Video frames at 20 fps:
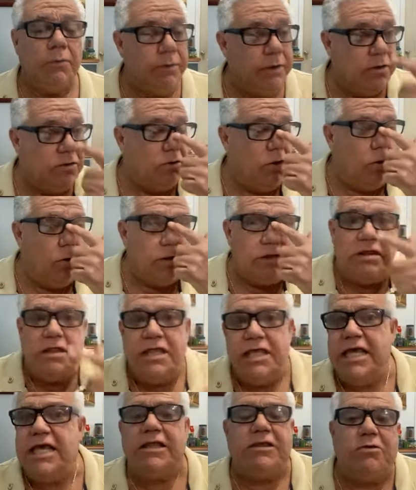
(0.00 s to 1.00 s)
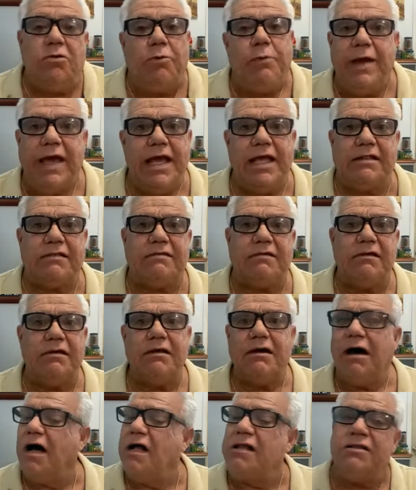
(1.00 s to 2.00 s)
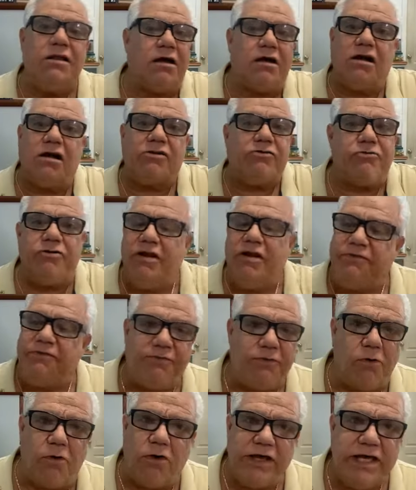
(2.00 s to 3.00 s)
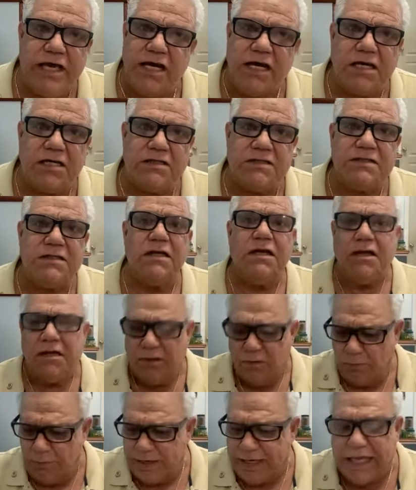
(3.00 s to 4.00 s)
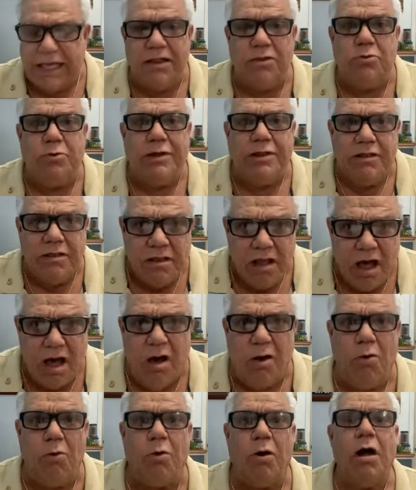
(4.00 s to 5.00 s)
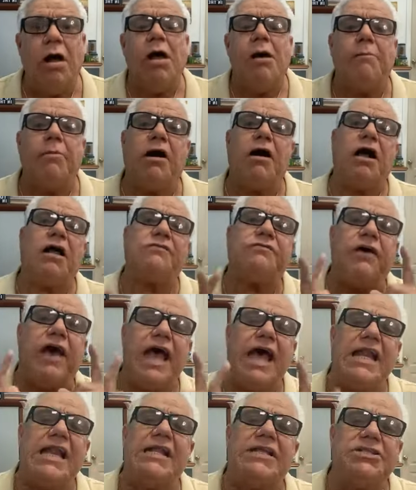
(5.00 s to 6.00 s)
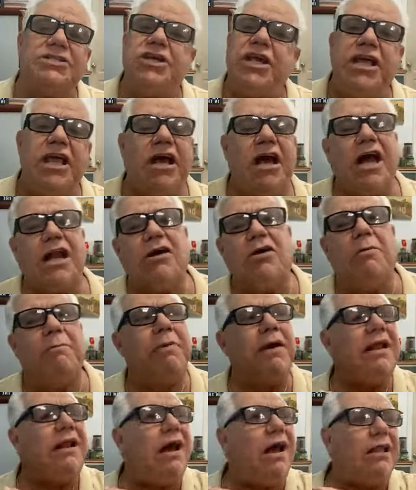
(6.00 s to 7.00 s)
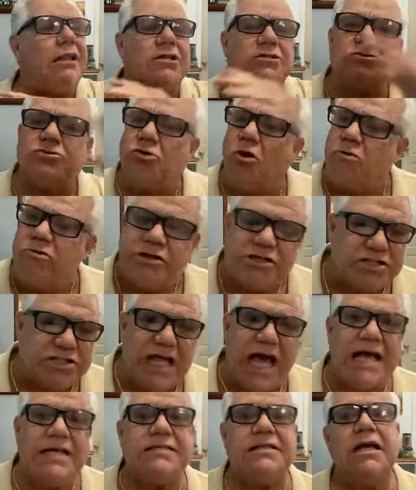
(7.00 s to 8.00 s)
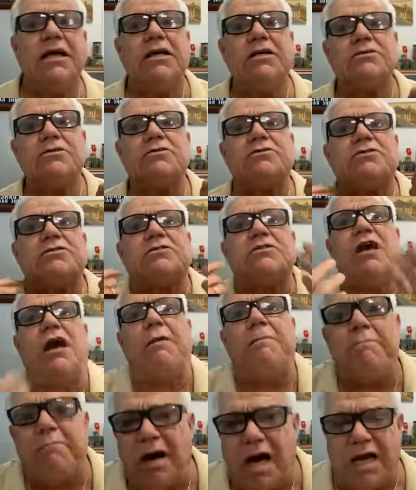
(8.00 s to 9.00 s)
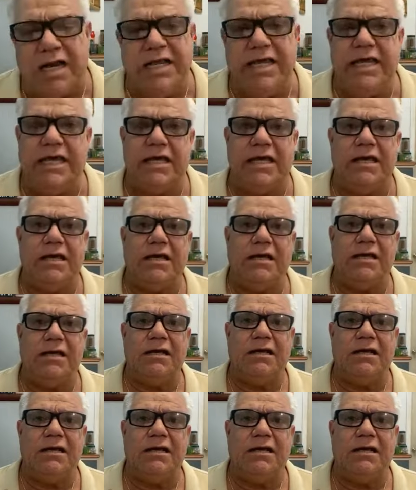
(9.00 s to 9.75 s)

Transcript: We don't need to wait another three, four years. We can do it now. Because for LNG, you got to go build all the storage tanks. So somebody